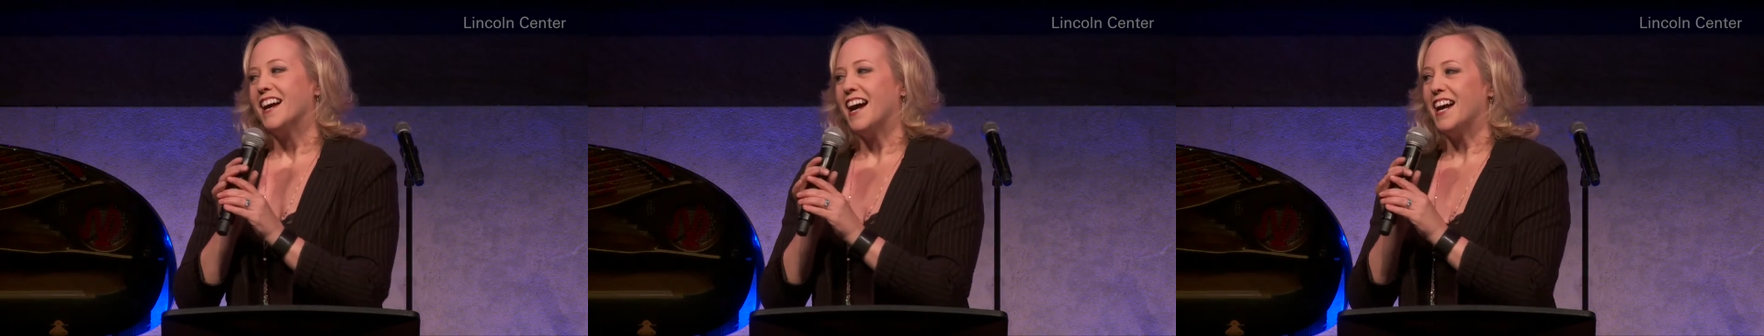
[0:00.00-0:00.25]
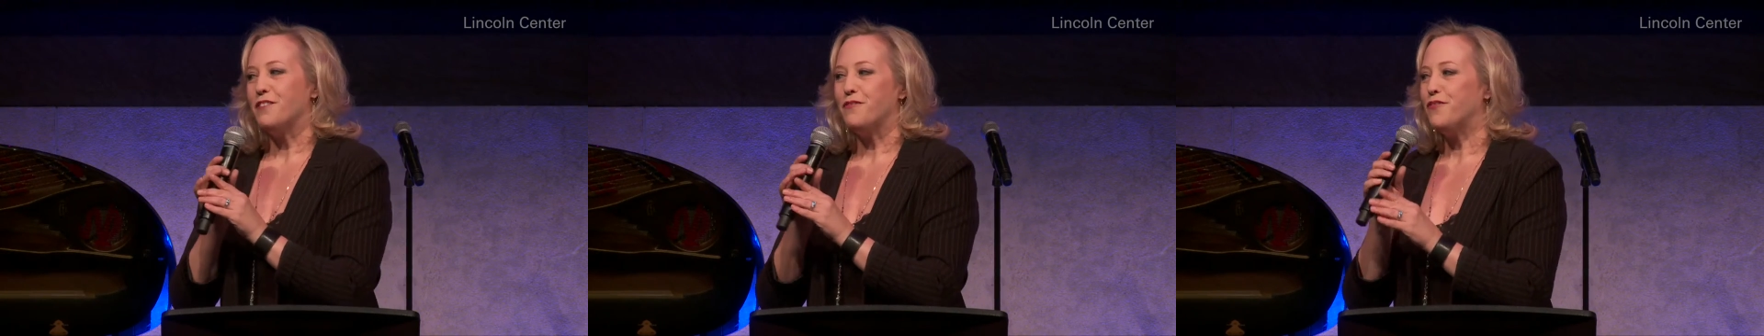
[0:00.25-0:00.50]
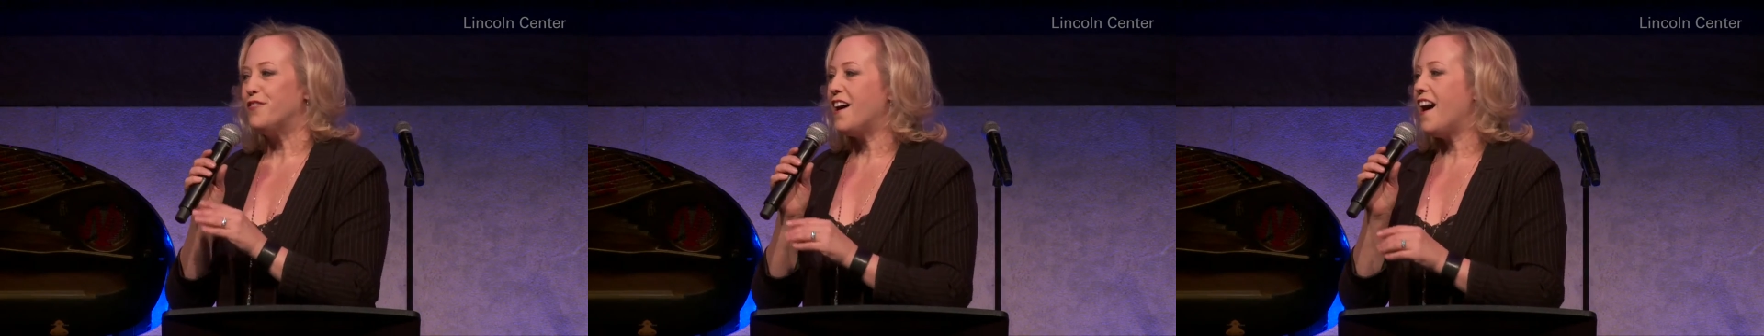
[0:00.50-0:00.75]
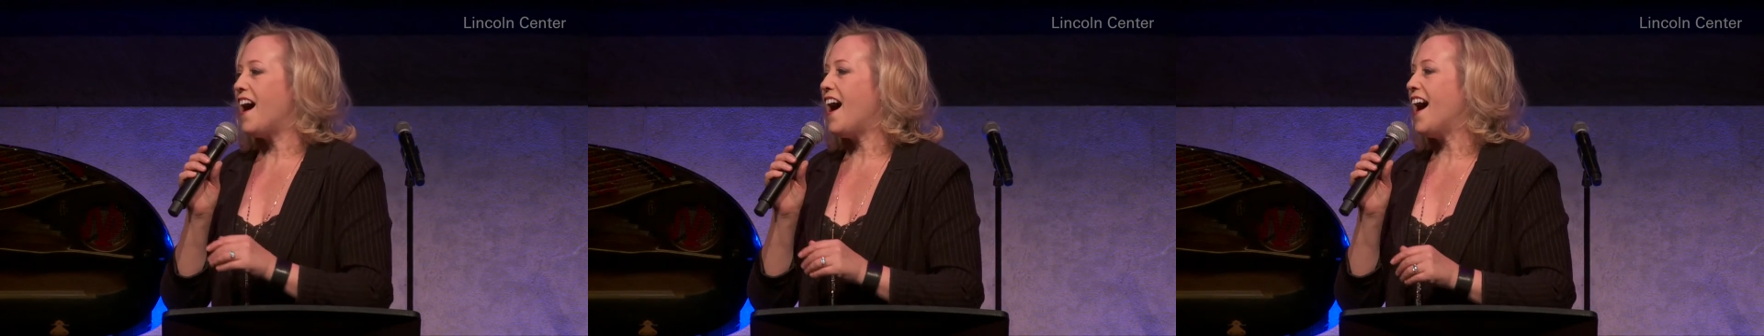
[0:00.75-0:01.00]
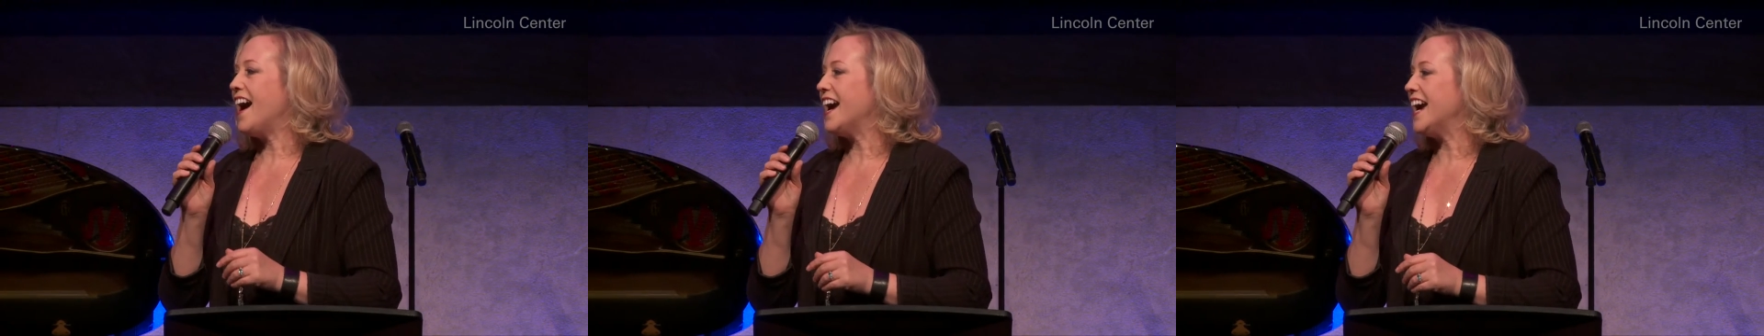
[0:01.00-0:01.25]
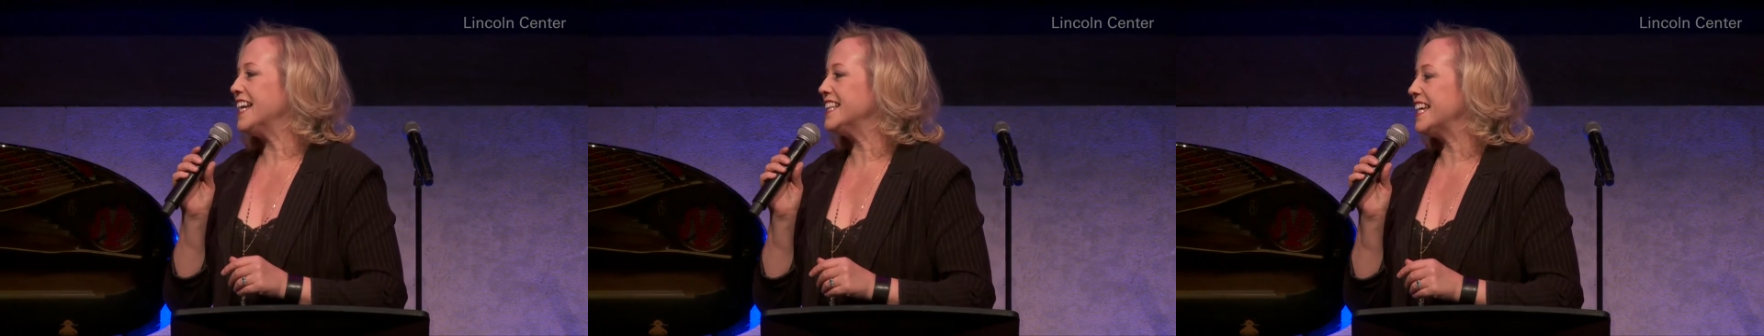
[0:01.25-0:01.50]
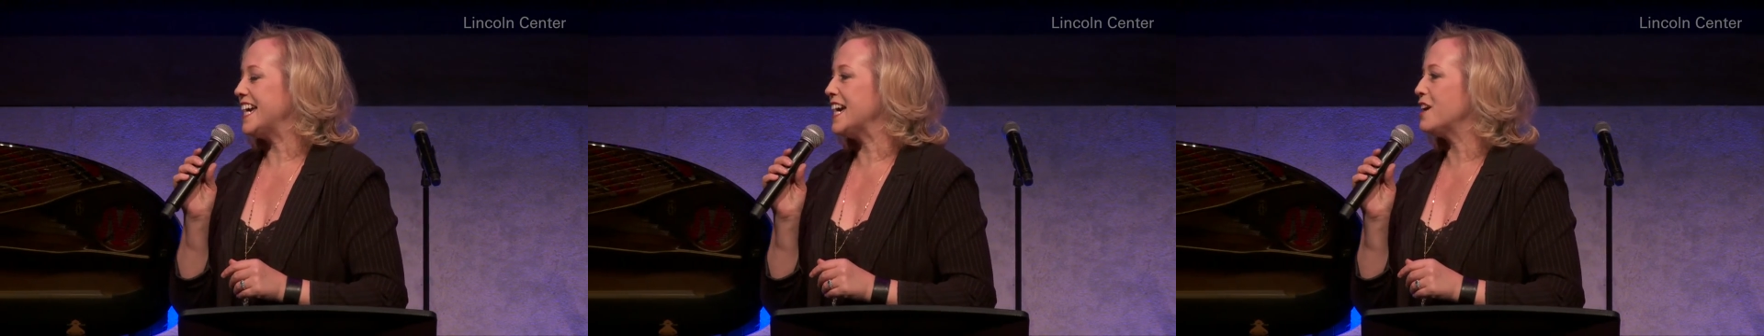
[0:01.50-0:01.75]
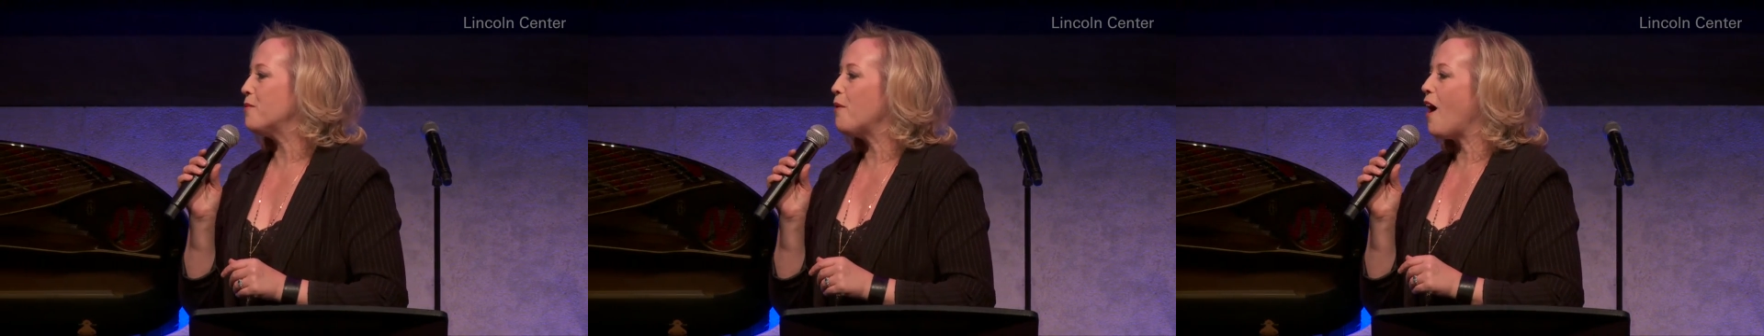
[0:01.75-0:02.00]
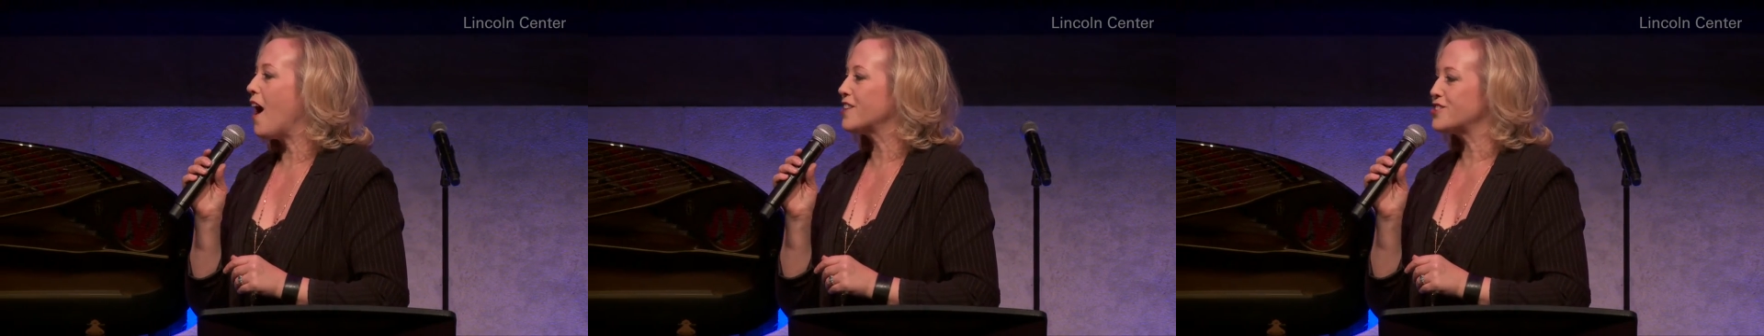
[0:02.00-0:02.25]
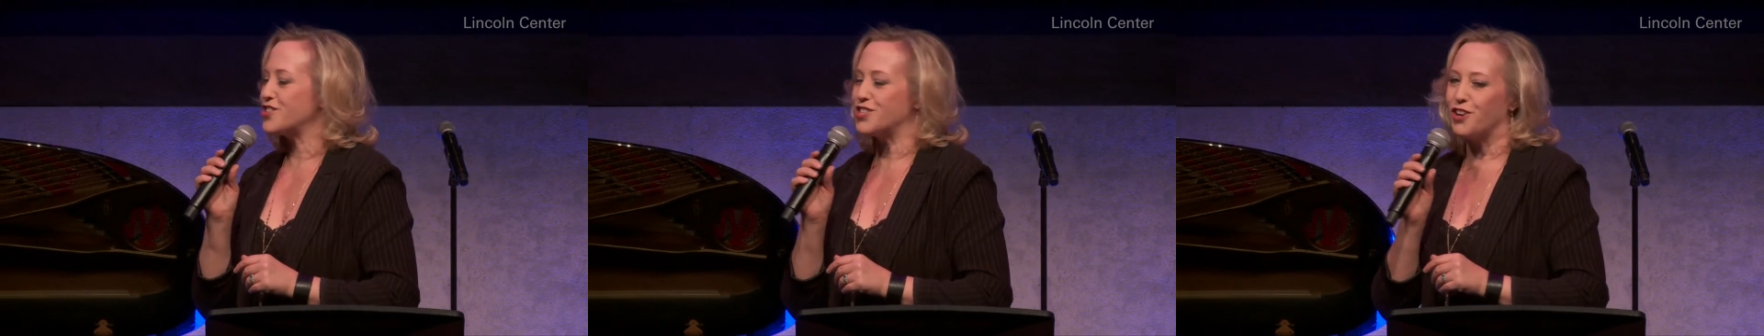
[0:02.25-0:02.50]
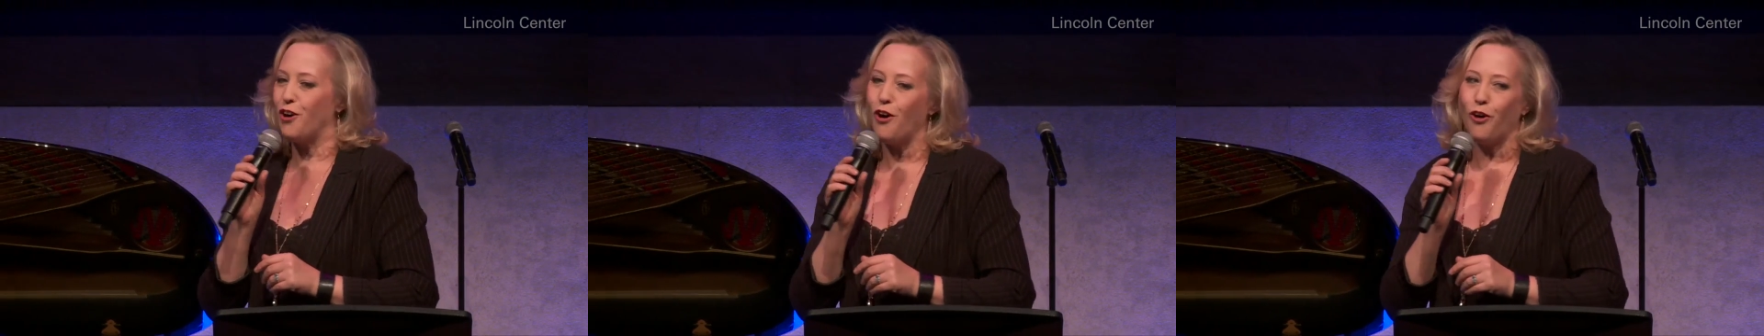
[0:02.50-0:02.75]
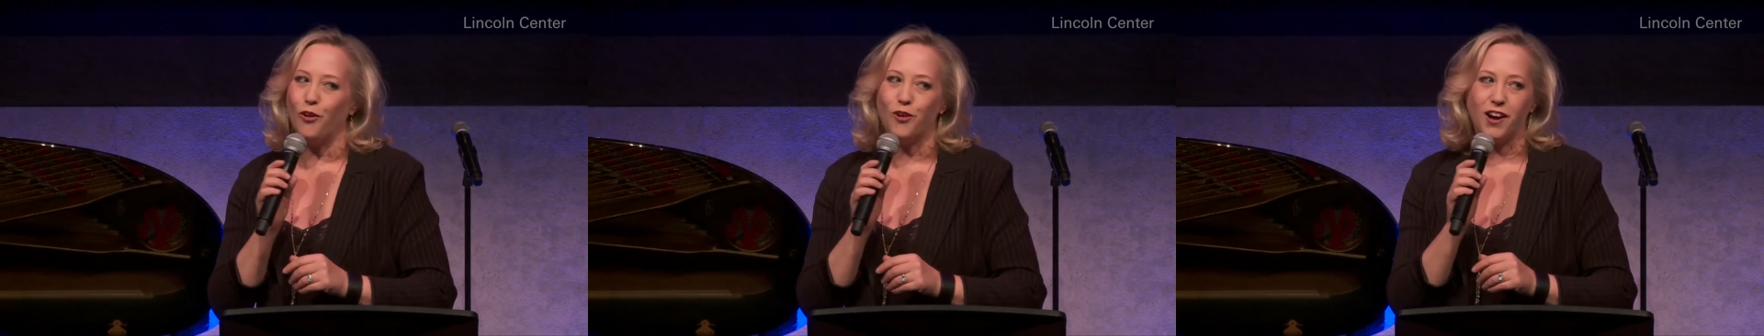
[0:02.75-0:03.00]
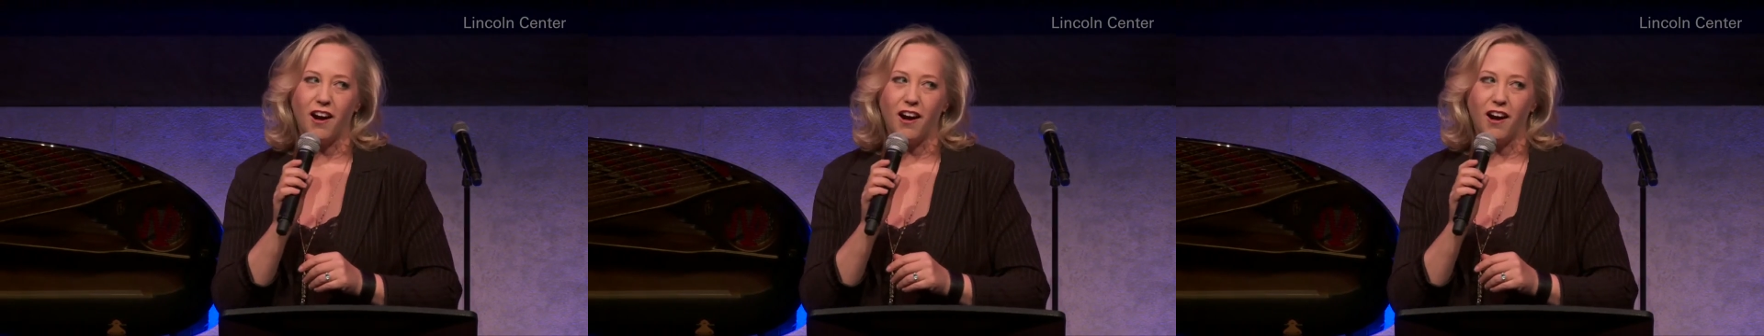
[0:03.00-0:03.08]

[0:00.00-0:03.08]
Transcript: I finally watched the whole